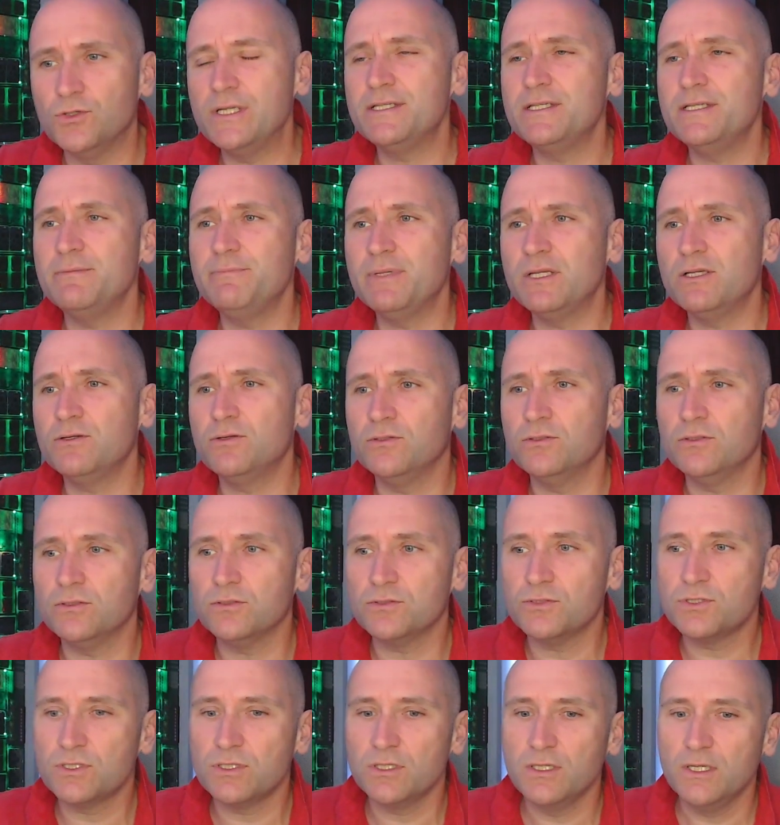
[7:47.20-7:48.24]
is it
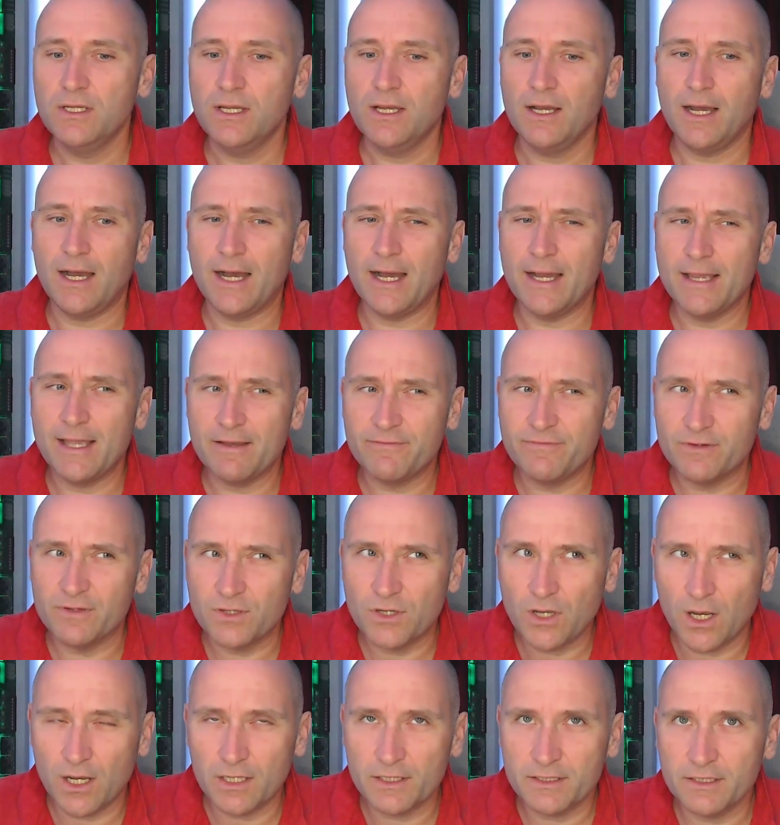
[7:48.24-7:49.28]
because I haven't
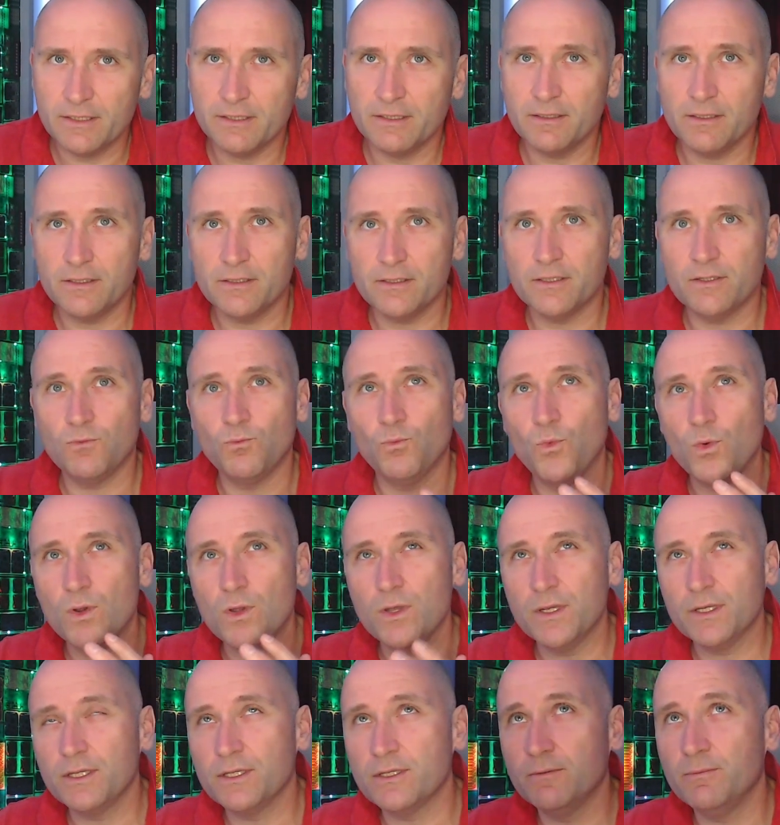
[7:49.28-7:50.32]
got any
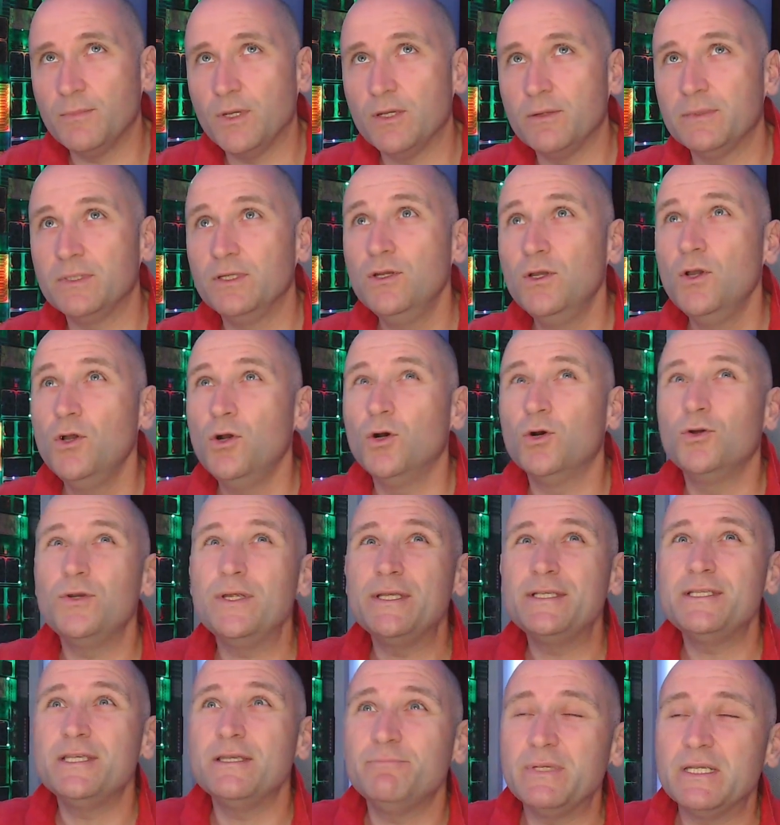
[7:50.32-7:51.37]
work at the moment? Or
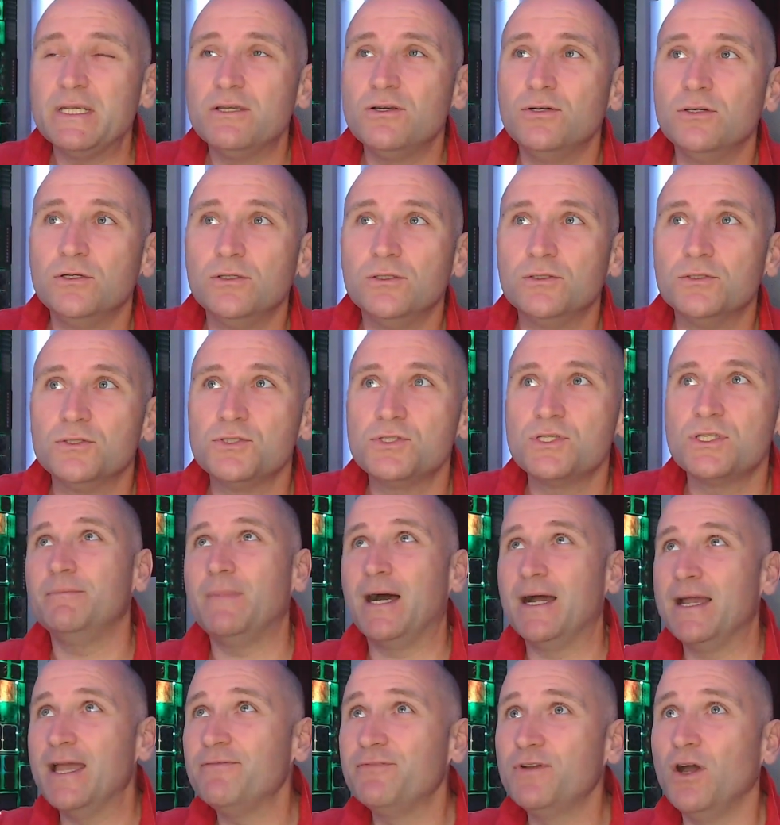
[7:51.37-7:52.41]
is it because
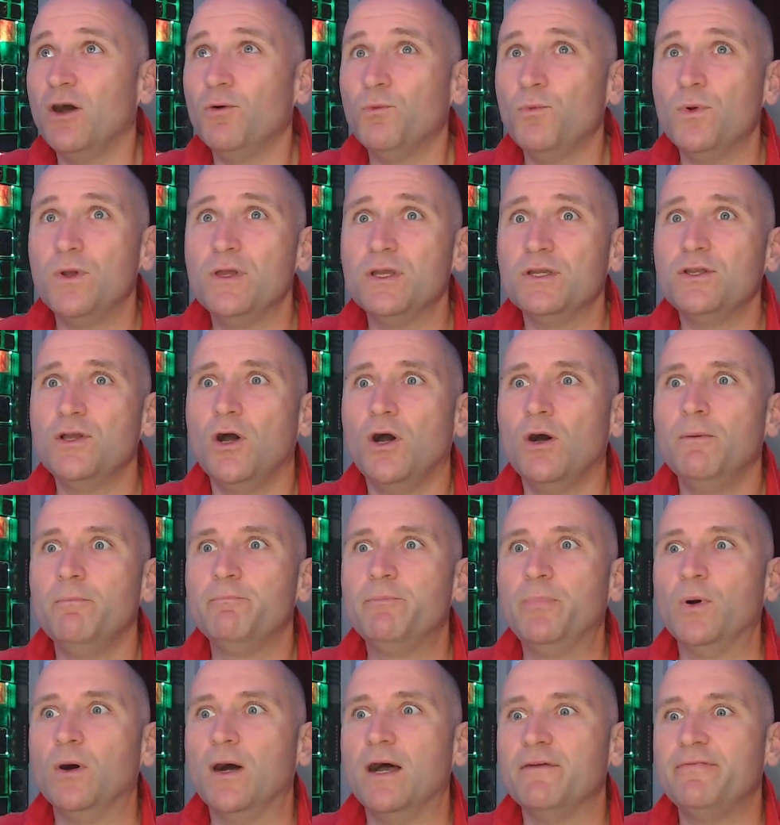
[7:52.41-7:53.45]
I have got work on,
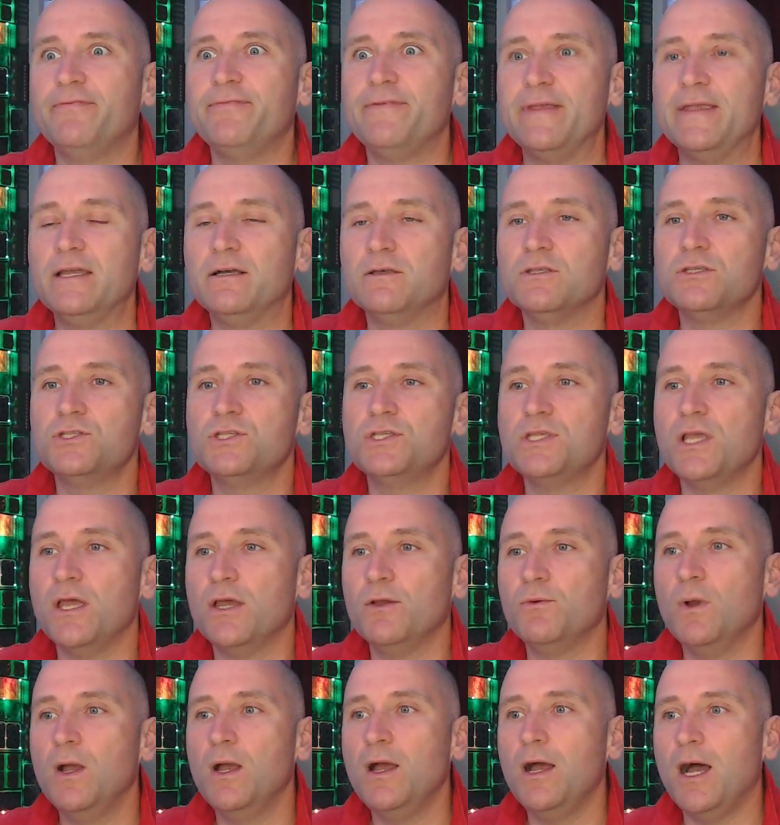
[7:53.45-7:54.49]
but I feel as
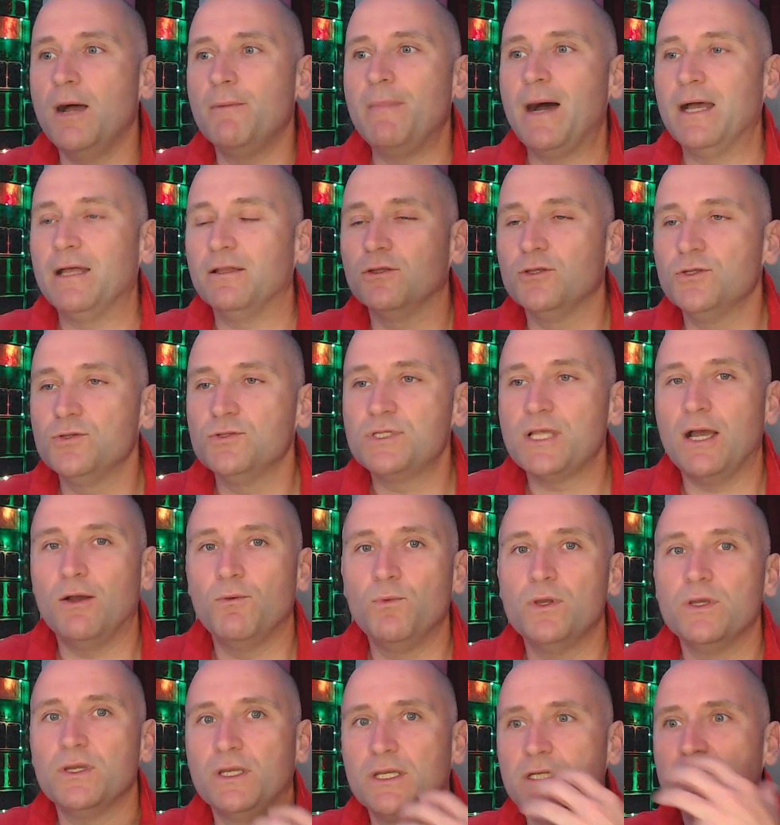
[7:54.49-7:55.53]
though I might lose that
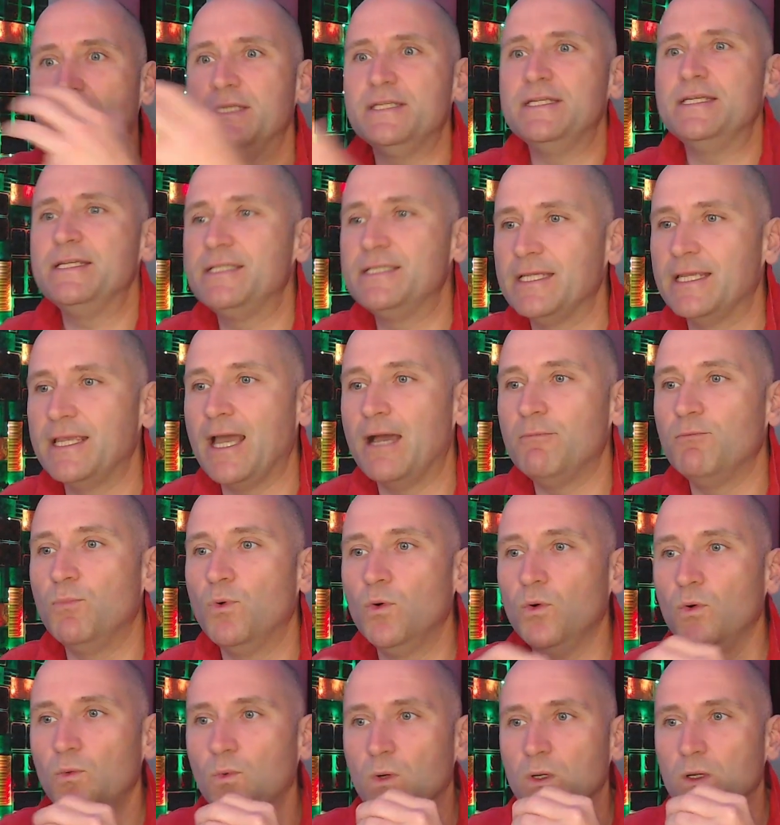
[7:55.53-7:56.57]
work and I need to get
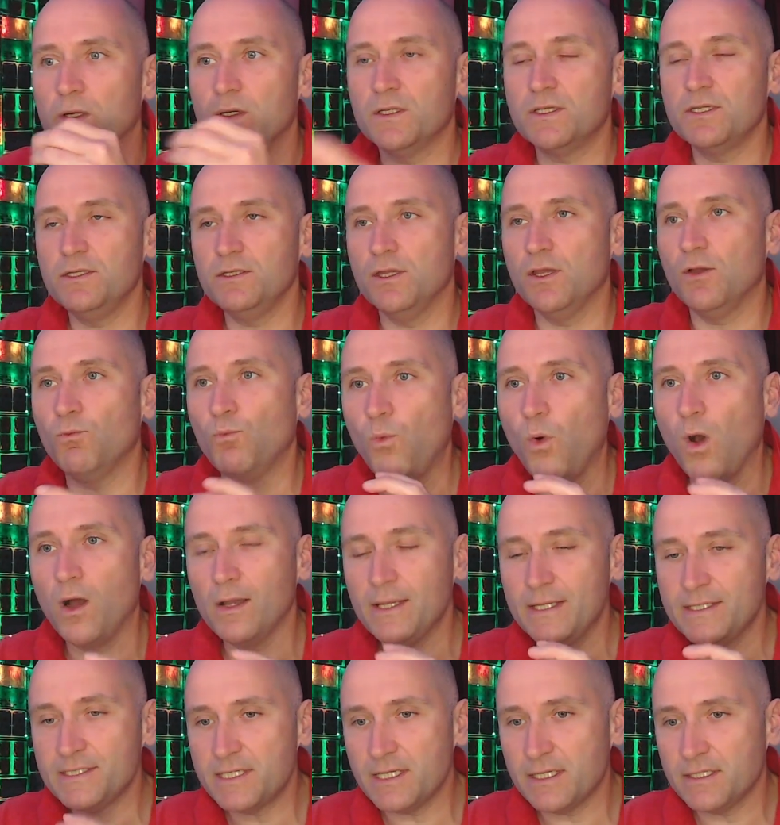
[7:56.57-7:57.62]
more work? You know, what
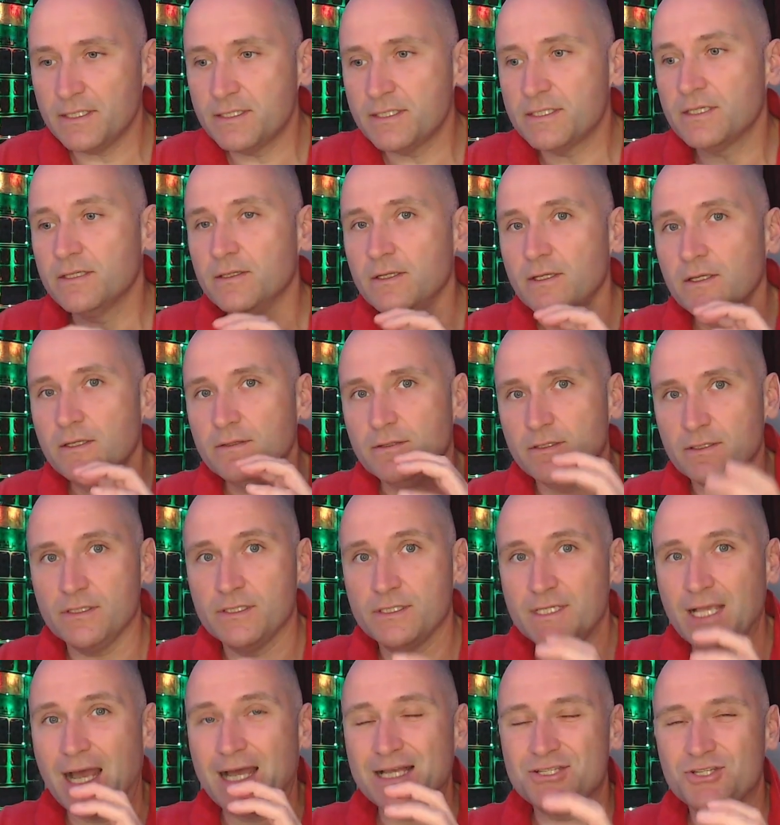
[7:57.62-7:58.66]
is it that
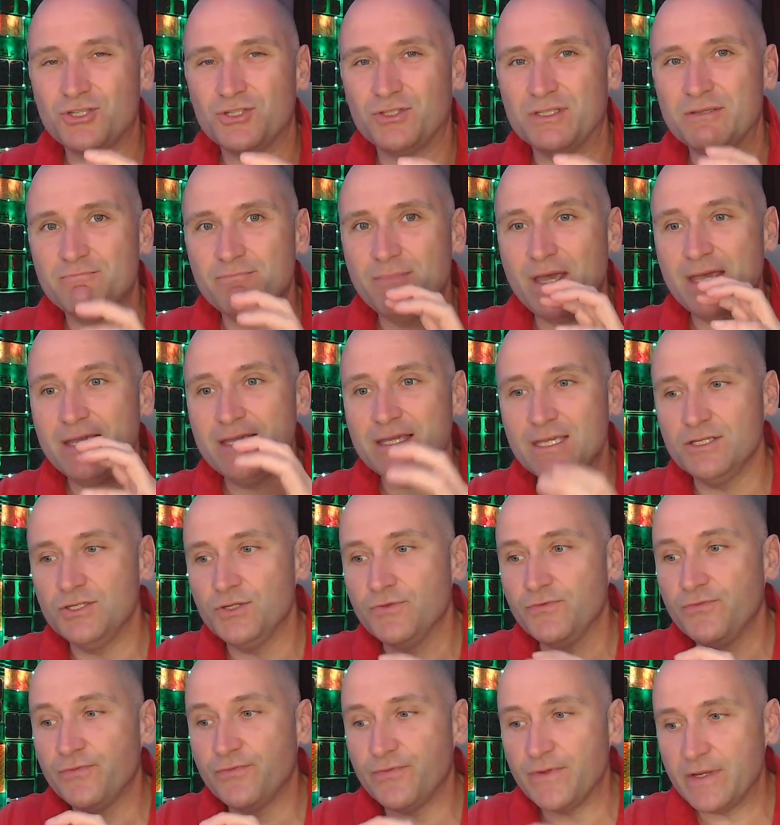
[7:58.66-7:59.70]
is actually making you
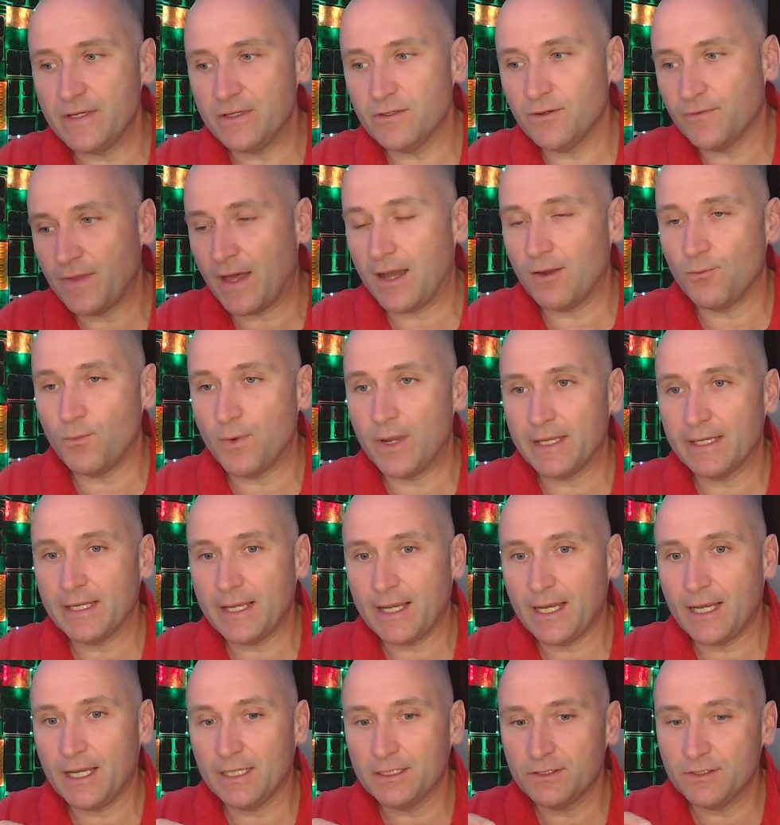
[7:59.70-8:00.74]
feel that way, and
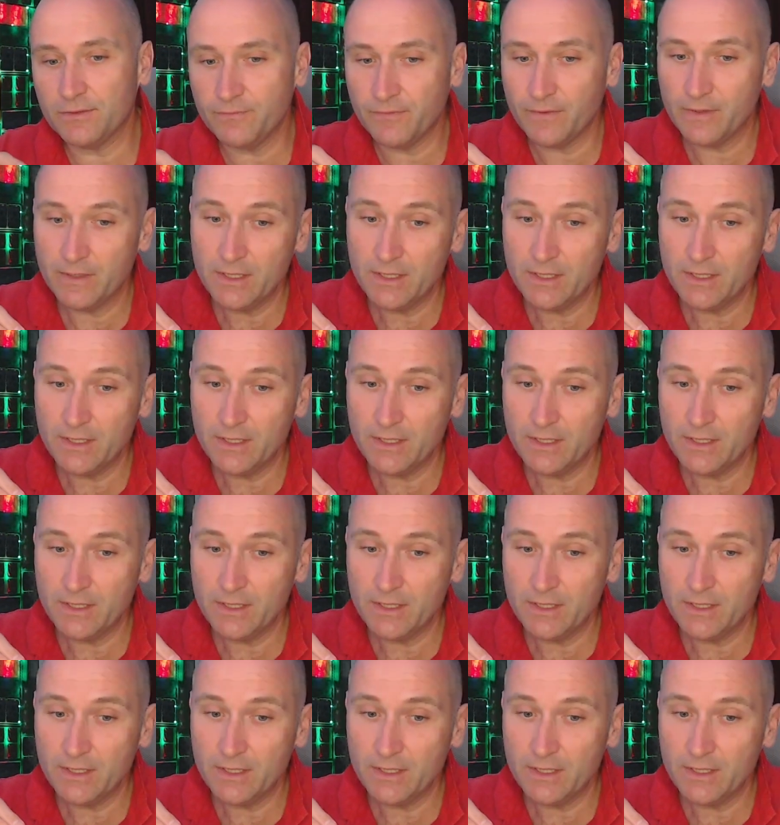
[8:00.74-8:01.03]
kind of